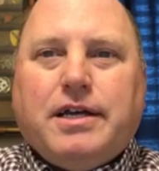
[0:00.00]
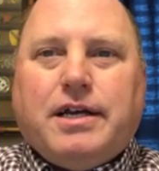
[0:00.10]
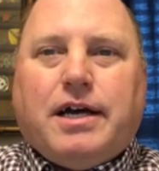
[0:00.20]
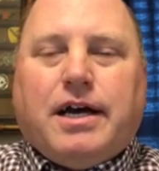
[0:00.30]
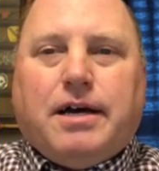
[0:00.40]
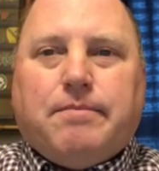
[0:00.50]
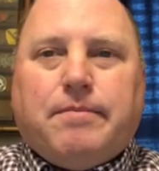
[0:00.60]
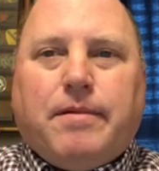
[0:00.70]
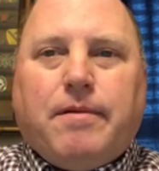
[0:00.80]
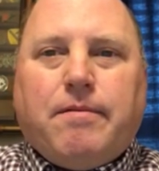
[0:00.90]

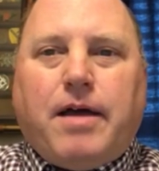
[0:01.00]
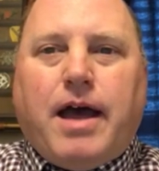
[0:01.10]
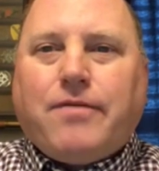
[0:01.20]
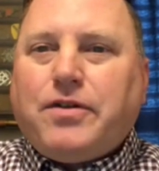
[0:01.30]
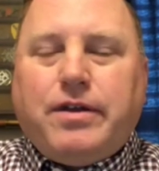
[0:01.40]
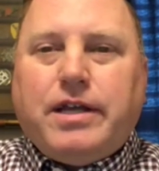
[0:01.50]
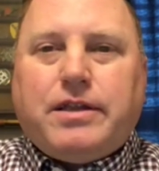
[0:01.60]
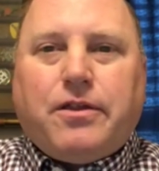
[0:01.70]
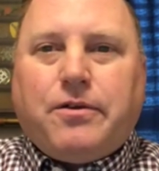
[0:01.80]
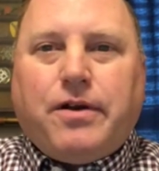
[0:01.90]
After you
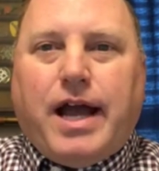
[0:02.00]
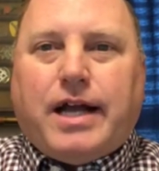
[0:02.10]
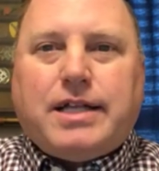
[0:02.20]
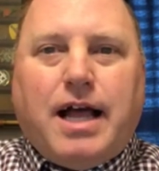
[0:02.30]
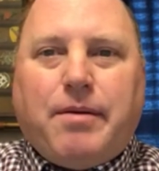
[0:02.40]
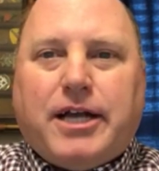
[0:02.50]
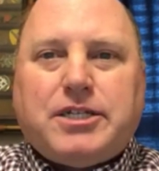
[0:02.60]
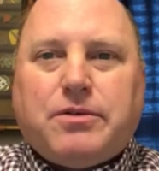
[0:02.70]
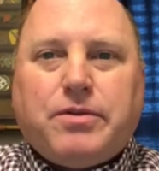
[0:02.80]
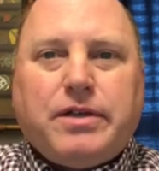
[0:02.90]
hit the third act
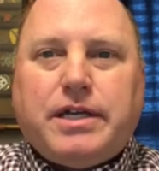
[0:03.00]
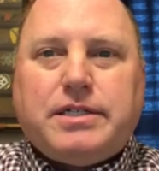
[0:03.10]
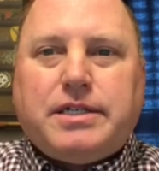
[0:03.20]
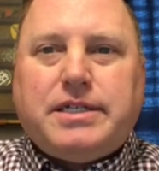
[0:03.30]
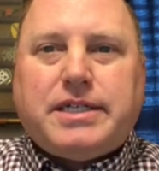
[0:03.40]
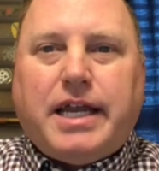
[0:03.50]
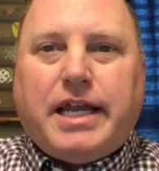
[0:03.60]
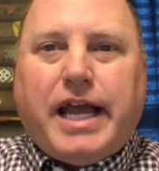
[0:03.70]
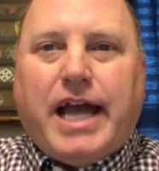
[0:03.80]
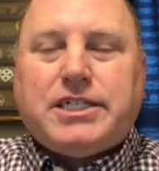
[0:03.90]
climax, you're really into
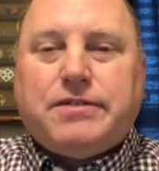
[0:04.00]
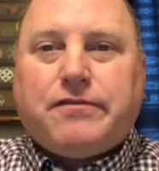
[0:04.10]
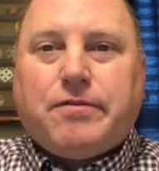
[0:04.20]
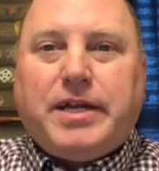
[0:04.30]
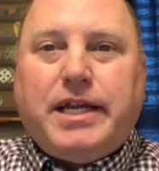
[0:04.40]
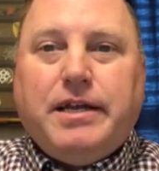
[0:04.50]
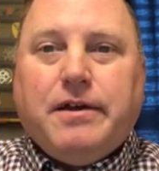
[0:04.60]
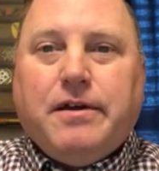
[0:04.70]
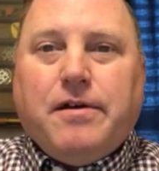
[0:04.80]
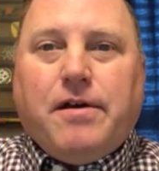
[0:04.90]
descending action. For me,
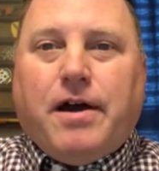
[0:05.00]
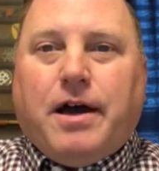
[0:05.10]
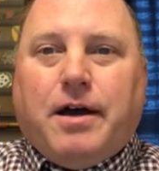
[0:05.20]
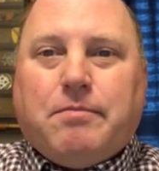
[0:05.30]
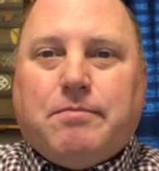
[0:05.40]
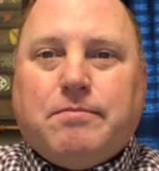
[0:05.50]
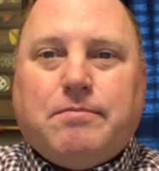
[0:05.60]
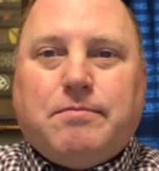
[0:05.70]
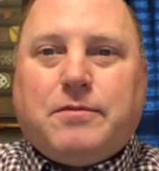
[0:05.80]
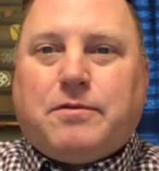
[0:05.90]

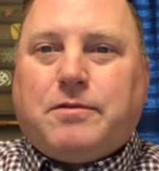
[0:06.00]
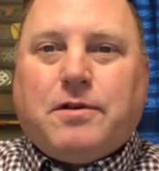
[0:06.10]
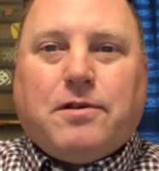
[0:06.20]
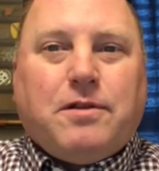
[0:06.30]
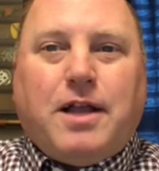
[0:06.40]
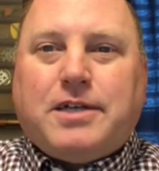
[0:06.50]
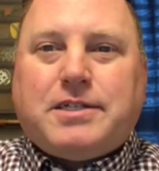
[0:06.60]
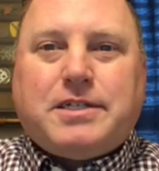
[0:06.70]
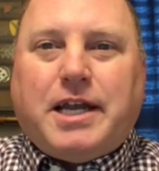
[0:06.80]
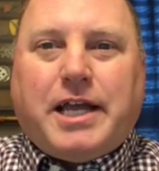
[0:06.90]
the less
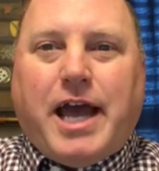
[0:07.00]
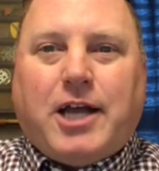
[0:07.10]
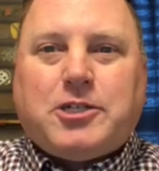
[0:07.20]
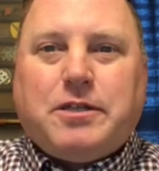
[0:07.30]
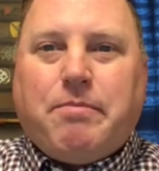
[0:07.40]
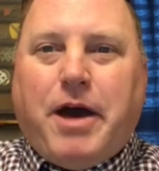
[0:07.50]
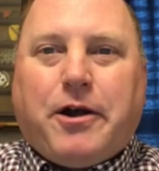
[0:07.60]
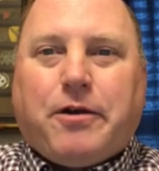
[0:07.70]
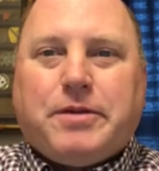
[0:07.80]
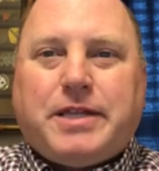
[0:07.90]
descending action, the
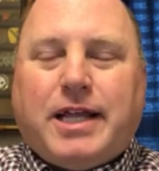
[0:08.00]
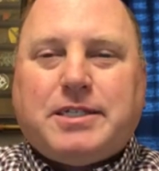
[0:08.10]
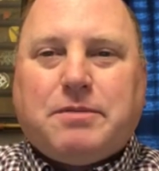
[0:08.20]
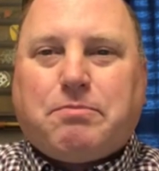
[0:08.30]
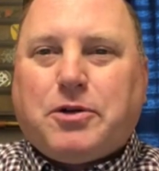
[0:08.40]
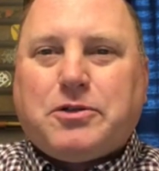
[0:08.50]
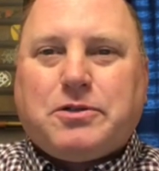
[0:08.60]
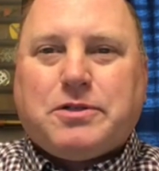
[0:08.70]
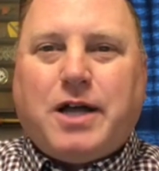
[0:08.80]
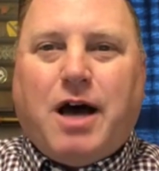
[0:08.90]
better, but that's a
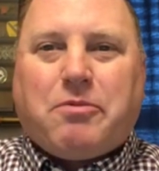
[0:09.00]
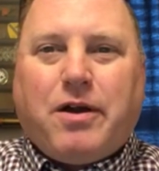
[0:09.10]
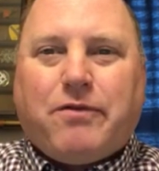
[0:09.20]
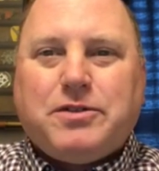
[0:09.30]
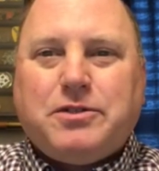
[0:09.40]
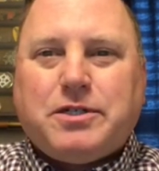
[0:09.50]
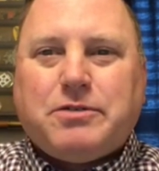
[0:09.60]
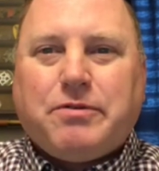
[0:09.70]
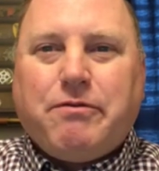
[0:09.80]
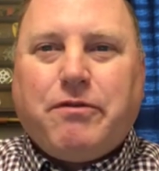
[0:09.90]
personal style preference. You
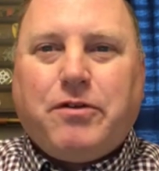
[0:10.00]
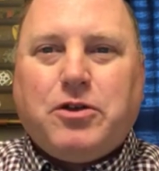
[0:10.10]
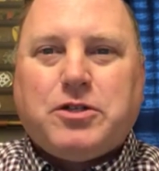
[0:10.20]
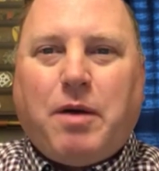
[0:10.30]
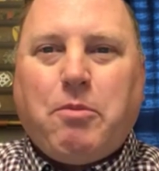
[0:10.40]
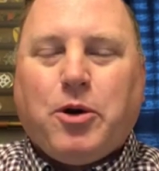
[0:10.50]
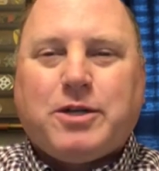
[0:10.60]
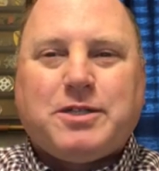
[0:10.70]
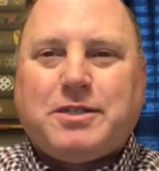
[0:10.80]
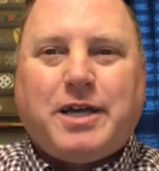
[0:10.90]
can read reviews of my
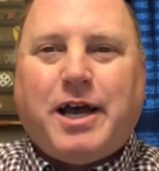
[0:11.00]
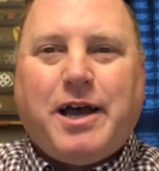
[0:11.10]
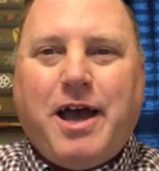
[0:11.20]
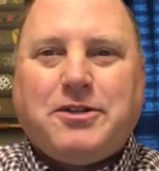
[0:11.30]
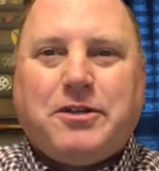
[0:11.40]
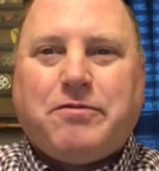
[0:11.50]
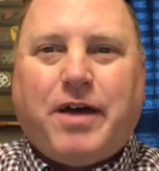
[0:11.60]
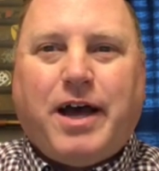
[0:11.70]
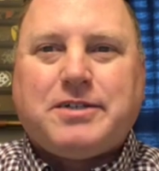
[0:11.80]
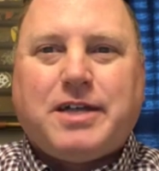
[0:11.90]
books that say I end too
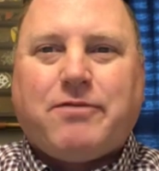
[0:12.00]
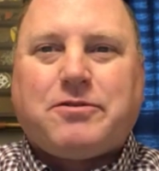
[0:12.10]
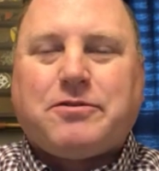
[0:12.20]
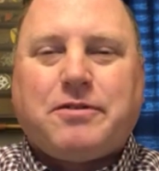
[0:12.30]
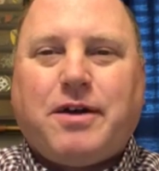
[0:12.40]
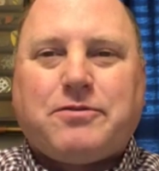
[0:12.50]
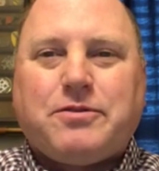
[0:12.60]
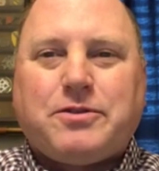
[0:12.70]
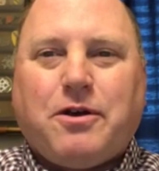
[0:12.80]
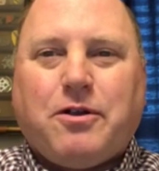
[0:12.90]
fast after
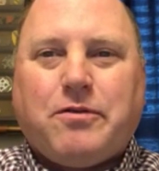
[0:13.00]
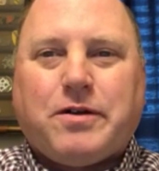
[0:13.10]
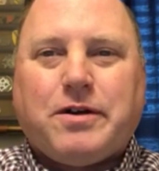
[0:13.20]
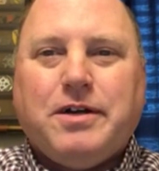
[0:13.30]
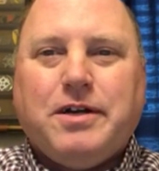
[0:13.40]
it's all over,